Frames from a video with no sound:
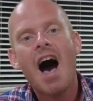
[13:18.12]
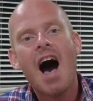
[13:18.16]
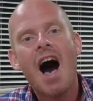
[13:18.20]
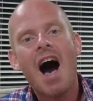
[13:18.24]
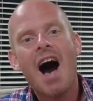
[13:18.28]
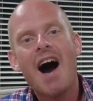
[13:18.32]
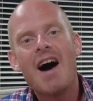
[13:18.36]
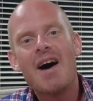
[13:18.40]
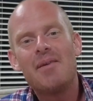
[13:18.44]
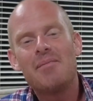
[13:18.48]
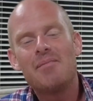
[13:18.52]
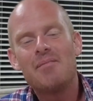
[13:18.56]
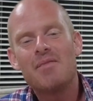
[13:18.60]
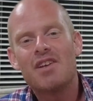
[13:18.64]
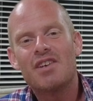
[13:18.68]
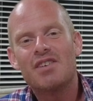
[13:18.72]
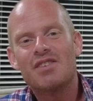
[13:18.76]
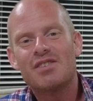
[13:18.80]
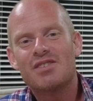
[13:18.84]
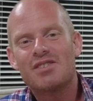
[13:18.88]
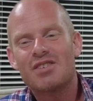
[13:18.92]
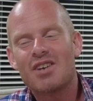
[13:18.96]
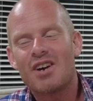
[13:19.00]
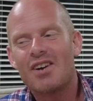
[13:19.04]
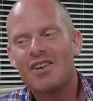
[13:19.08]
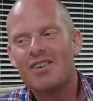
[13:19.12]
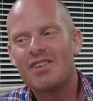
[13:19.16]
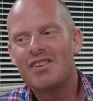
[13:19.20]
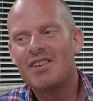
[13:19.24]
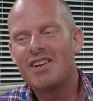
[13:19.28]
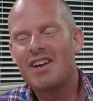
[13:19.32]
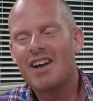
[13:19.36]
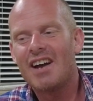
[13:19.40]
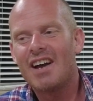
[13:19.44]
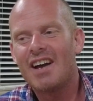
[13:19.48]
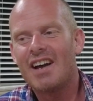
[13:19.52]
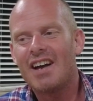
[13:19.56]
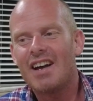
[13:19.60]

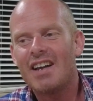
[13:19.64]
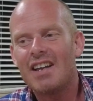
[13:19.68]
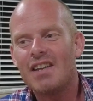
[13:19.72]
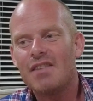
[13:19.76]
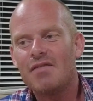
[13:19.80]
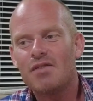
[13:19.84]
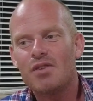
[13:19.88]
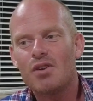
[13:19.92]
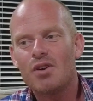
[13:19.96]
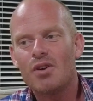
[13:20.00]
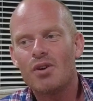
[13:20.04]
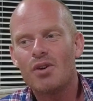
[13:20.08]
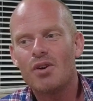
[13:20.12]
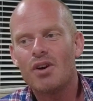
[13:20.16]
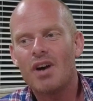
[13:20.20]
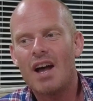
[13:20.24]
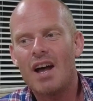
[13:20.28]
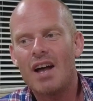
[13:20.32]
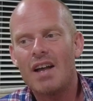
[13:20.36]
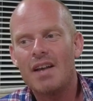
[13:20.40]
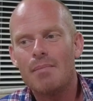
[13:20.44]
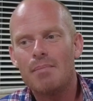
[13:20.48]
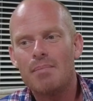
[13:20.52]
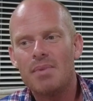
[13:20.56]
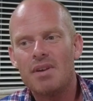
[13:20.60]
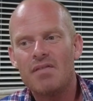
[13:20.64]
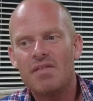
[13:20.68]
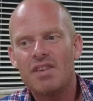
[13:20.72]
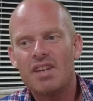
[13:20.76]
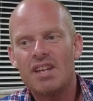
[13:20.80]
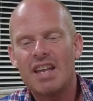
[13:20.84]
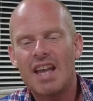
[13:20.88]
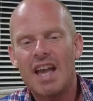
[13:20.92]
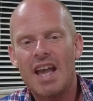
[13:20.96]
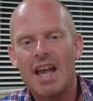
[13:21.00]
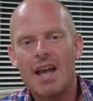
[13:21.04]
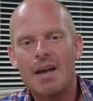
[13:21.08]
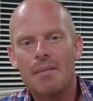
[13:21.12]
If you're a bivvy
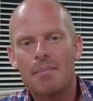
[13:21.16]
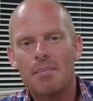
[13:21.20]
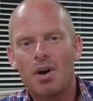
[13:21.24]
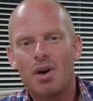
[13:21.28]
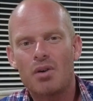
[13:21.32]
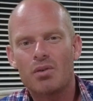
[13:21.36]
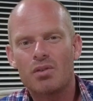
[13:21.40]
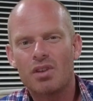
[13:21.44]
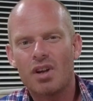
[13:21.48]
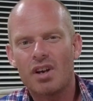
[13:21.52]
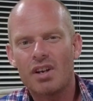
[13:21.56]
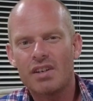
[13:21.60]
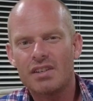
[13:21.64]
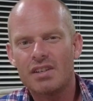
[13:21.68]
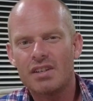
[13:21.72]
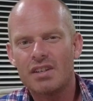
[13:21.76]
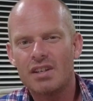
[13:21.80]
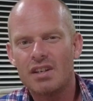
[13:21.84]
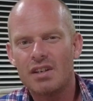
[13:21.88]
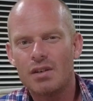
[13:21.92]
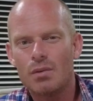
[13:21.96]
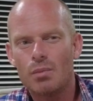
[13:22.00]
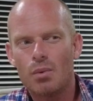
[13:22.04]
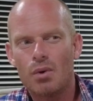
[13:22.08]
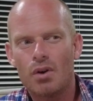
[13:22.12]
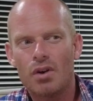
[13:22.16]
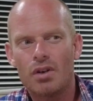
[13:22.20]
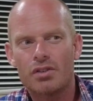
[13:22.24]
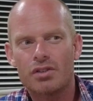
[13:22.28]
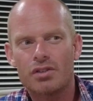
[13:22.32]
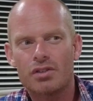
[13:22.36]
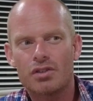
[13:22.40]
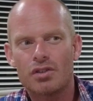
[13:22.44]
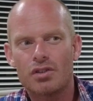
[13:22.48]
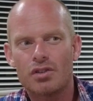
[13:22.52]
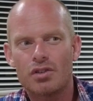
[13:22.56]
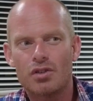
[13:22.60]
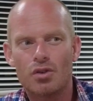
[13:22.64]
camper, I'd like to hear
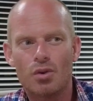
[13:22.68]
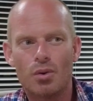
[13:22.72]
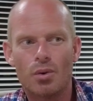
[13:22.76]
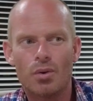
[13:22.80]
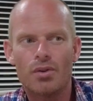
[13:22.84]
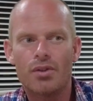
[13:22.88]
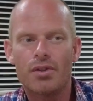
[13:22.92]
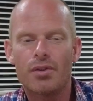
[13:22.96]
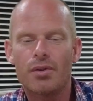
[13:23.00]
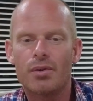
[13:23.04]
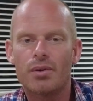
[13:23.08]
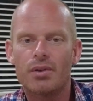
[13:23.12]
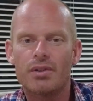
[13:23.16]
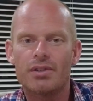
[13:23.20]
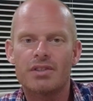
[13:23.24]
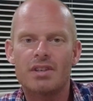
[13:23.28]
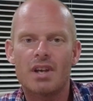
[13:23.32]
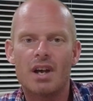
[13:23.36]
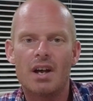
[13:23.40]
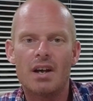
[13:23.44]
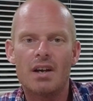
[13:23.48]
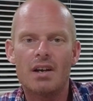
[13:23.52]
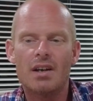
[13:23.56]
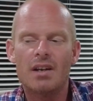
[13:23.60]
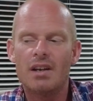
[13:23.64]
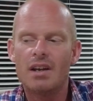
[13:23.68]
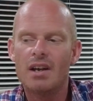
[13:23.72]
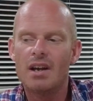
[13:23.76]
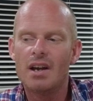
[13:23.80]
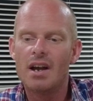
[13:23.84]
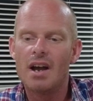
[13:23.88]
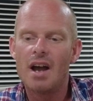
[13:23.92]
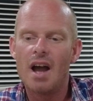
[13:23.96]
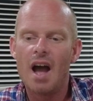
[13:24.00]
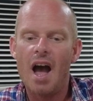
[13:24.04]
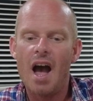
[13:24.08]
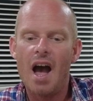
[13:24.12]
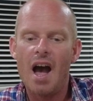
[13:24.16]
what your thoughts are
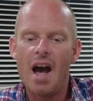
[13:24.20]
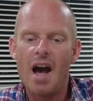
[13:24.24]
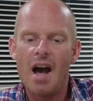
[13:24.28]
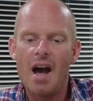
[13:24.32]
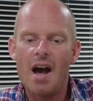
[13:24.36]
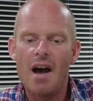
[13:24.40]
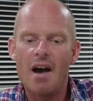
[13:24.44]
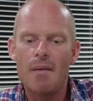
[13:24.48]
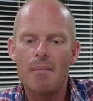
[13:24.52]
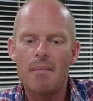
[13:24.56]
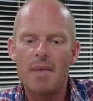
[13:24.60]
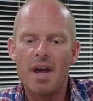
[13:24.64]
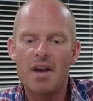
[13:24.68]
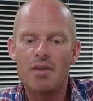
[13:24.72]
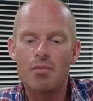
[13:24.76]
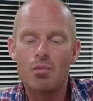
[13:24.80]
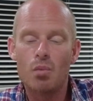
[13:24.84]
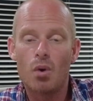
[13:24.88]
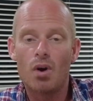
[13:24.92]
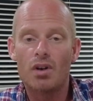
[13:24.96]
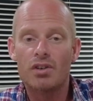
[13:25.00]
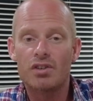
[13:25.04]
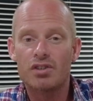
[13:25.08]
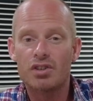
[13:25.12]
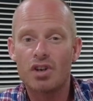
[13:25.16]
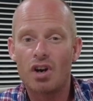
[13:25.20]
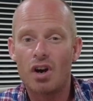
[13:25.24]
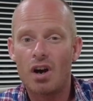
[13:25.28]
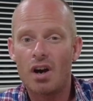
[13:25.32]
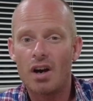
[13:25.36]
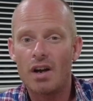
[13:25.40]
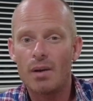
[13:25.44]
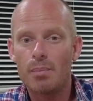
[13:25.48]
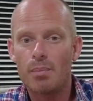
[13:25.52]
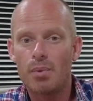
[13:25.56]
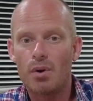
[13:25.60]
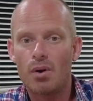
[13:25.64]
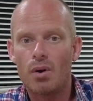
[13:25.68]
and what
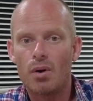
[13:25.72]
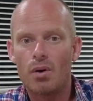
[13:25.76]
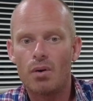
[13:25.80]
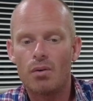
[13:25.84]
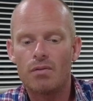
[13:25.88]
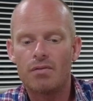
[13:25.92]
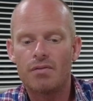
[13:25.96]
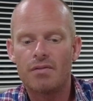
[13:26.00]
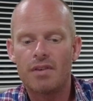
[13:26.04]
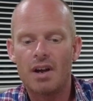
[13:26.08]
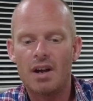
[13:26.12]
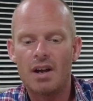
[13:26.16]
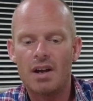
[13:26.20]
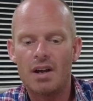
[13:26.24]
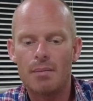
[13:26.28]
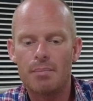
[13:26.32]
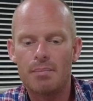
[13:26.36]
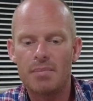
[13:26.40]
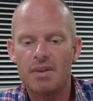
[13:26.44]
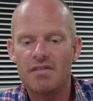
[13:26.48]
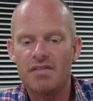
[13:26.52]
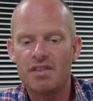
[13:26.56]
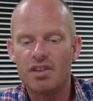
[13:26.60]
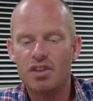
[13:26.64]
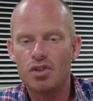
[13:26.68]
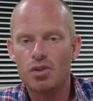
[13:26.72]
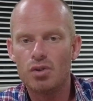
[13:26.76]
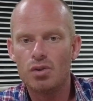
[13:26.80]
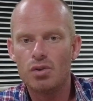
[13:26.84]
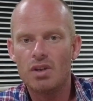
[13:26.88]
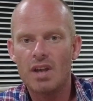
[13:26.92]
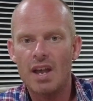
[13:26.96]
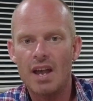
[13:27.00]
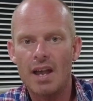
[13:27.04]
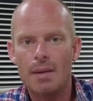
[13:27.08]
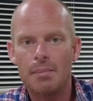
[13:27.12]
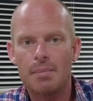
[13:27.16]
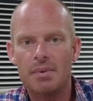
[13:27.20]
type of bivvy you
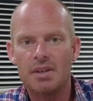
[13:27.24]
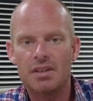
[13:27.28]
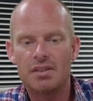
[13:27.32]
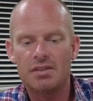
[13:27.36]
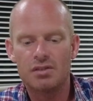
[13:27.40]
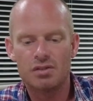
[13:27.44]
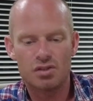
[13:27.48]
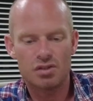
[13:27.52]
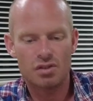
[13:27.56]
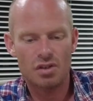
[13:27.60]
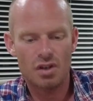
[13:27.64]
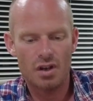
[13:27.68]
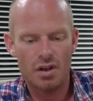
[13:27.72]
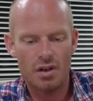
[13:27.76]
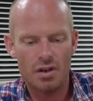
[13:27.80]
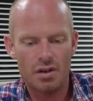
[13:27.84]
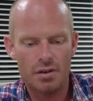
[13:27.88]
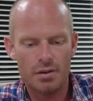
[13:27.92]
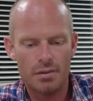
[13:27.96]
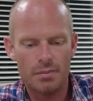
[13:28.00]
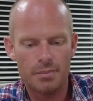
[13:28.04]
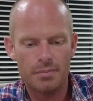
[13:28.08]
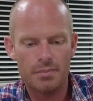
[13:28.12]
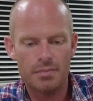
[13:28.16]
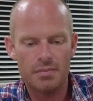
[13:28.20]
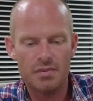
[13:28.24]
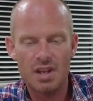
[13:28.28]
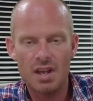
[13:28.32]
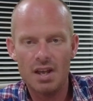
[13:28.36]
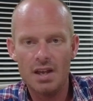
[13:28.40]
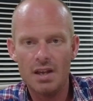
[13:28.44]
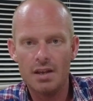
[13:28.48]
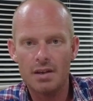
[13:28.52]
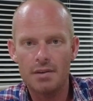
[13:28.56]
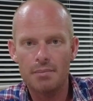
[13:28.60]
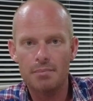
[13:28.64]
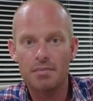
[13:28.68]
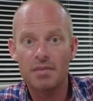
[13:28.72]
camp in. So
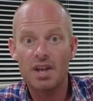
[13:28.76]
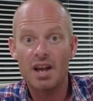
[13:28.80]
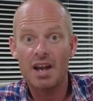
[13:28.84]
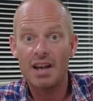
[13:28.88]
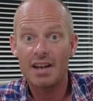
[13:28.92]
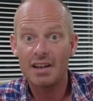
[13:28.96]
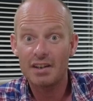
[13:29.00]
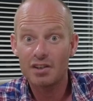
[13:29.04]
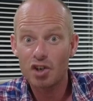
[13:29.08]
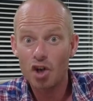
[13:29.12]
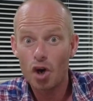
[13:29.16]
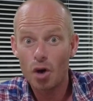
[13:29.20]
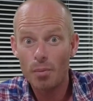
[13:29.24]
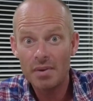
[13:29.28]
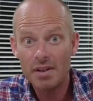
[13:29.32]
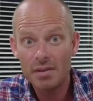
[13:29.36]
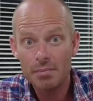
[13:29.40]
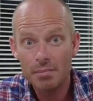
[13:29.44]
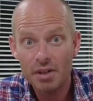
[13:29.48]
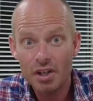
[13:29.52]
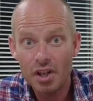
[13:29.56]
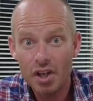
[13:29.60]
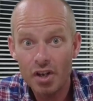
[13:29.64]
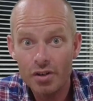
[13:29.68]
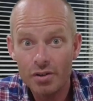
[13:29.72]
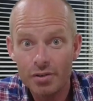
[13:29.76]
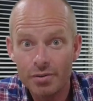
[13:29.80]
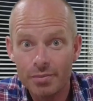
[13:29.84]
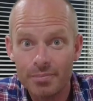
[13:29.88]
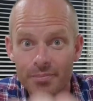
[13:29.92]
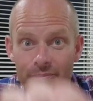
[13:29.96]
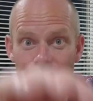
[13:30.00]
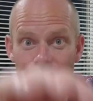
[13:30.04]
comment below.